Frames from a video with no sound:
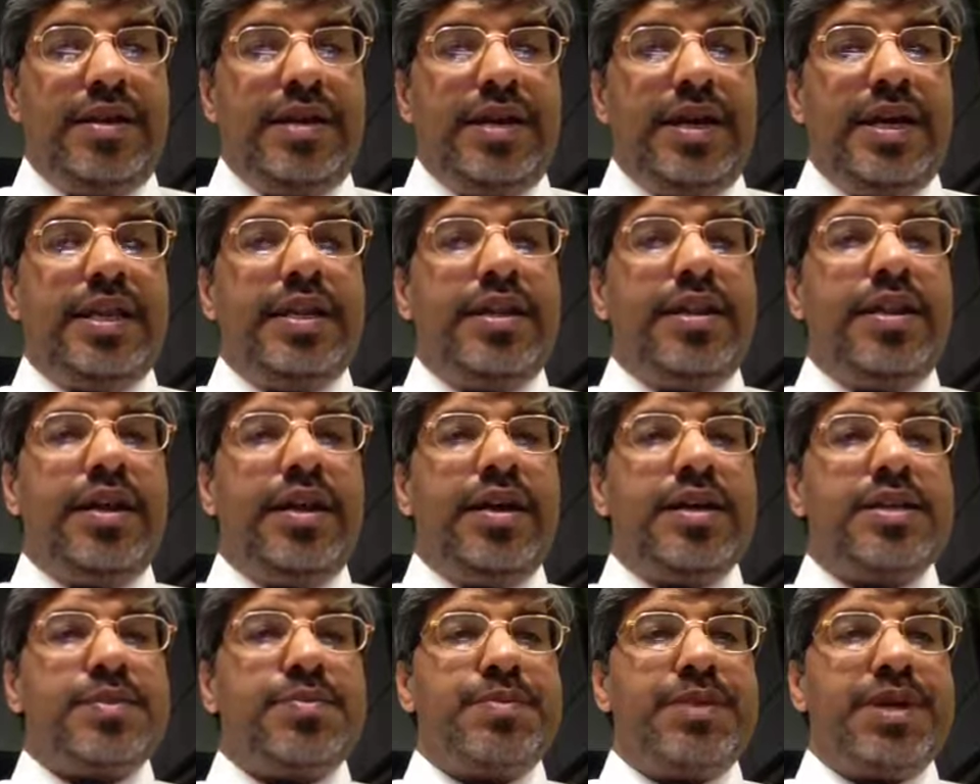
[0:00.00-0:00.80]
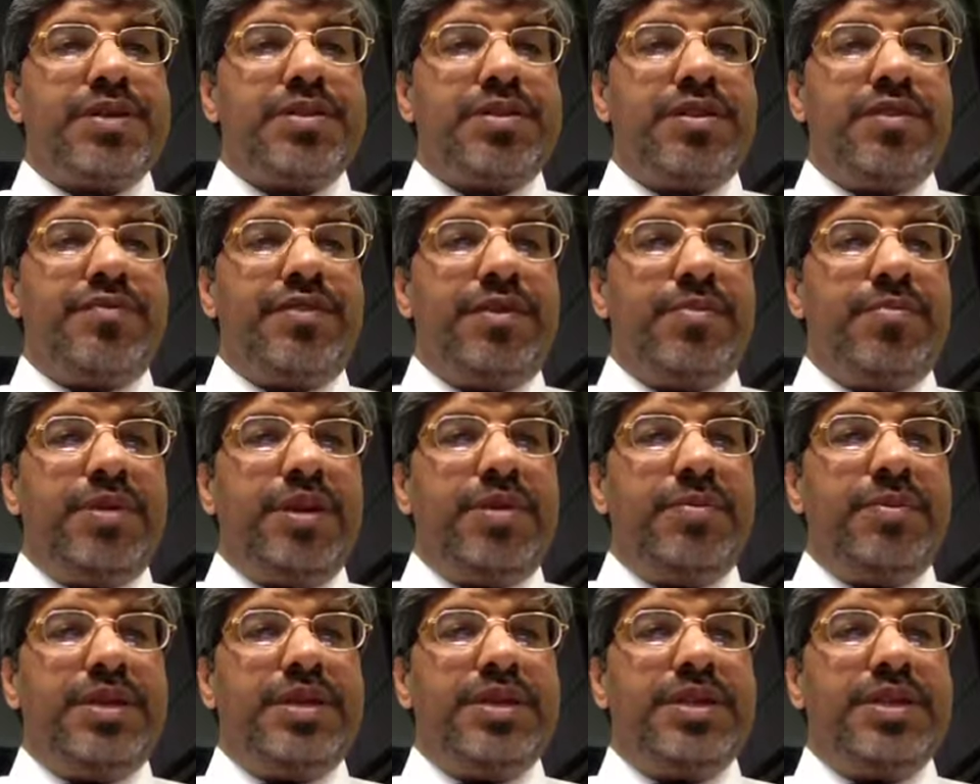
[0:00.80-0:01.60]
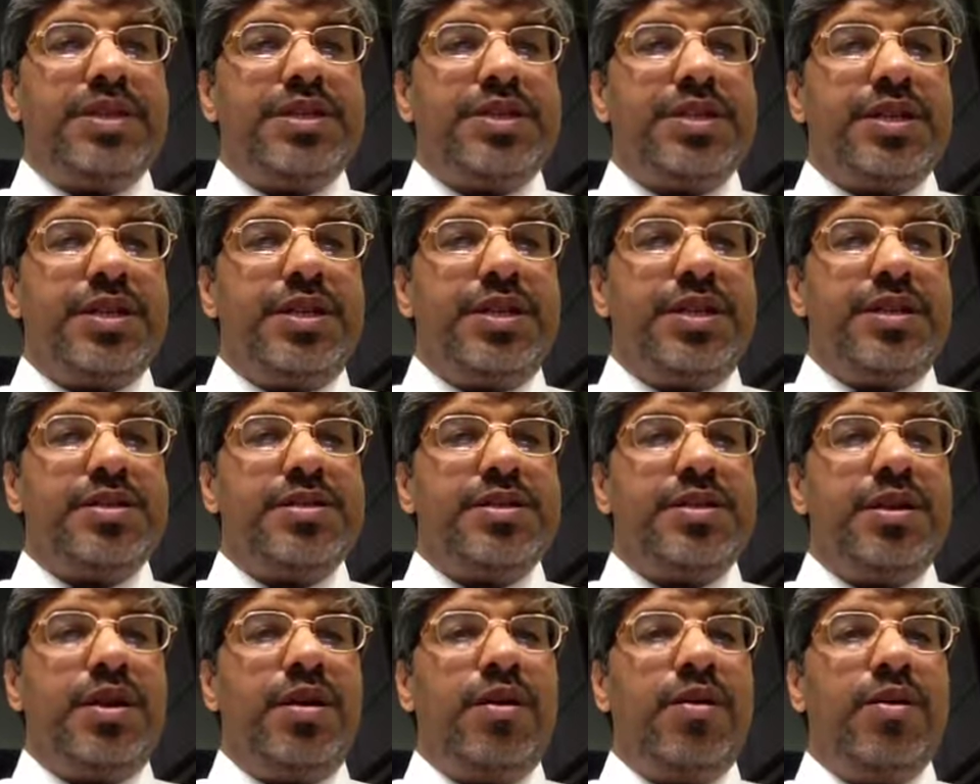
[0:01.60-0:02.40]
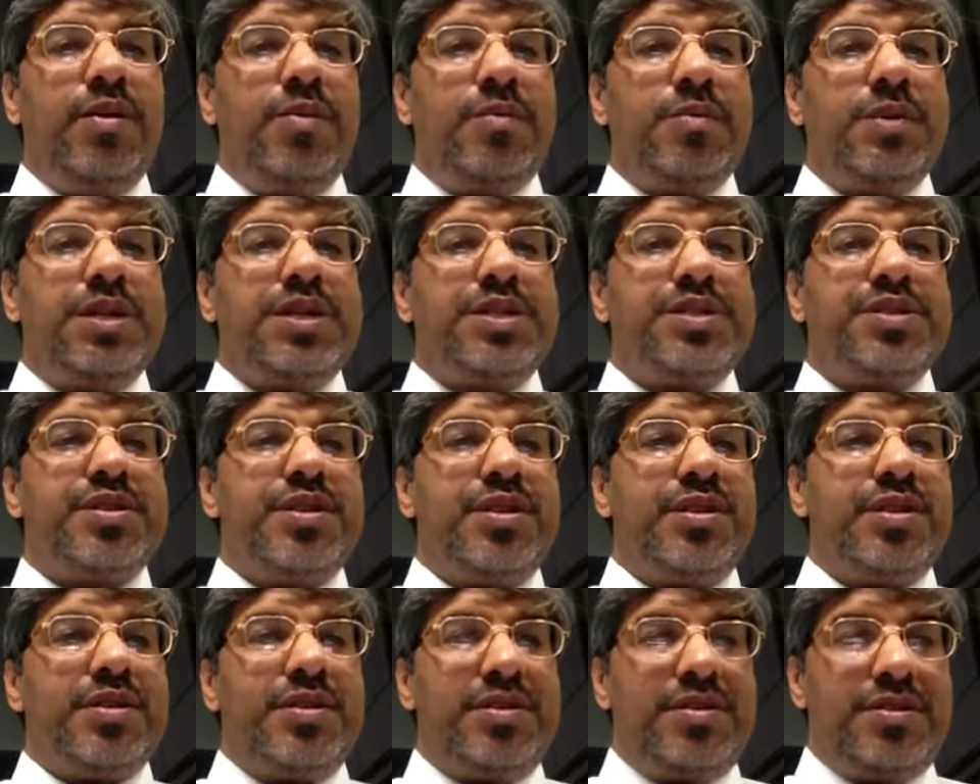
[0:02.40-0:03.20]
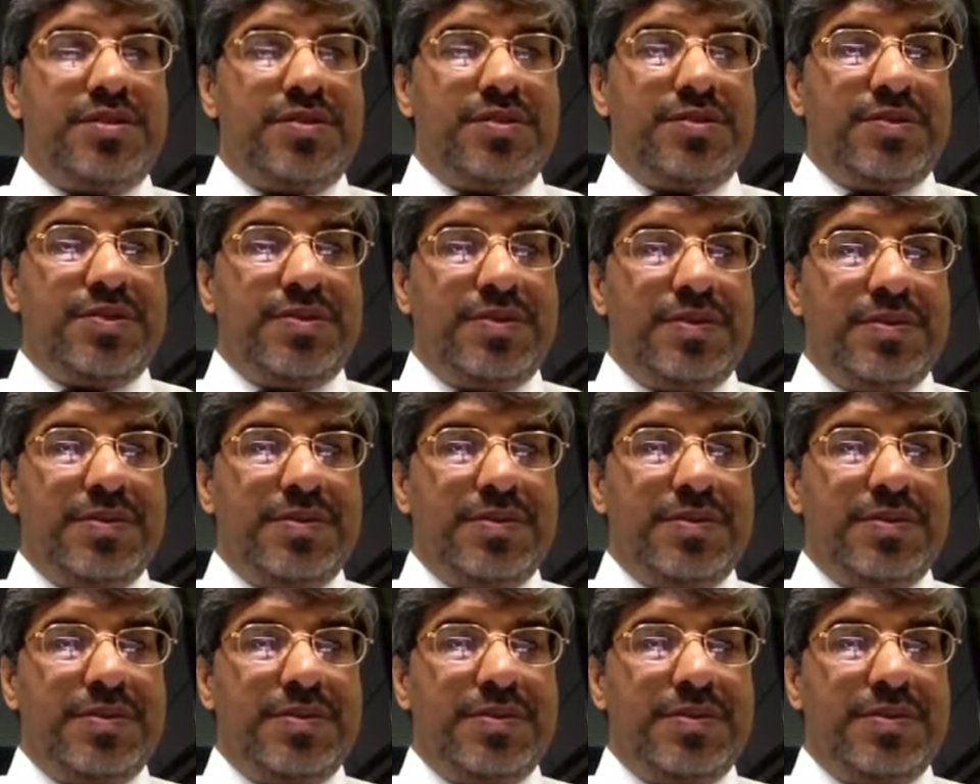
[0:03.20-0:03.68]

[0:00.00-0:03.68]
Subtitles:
Another aspect of implementation is the operational control.